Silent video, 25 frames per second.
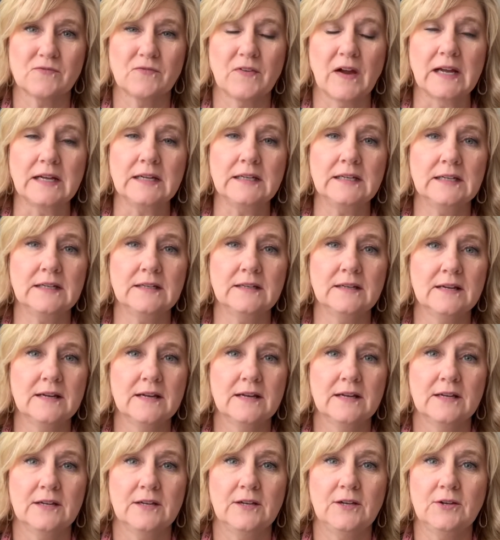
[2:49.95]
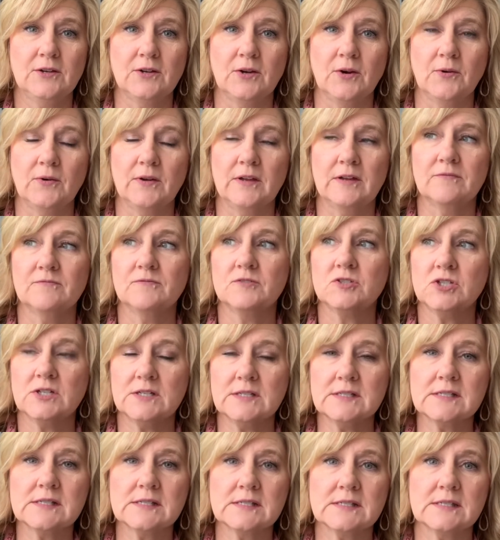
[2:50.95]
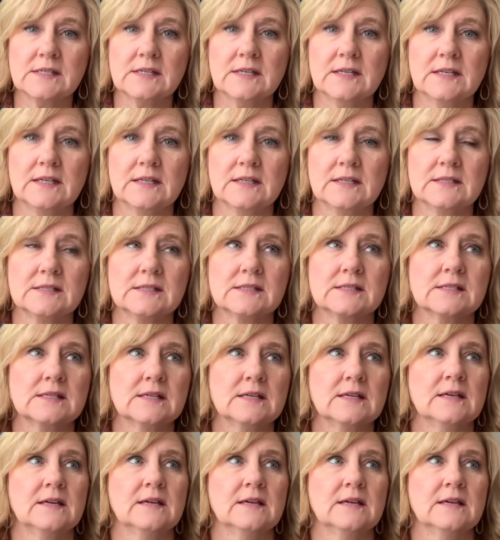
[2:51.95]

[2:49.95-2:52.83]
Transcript: Finding, you know, if Jesus is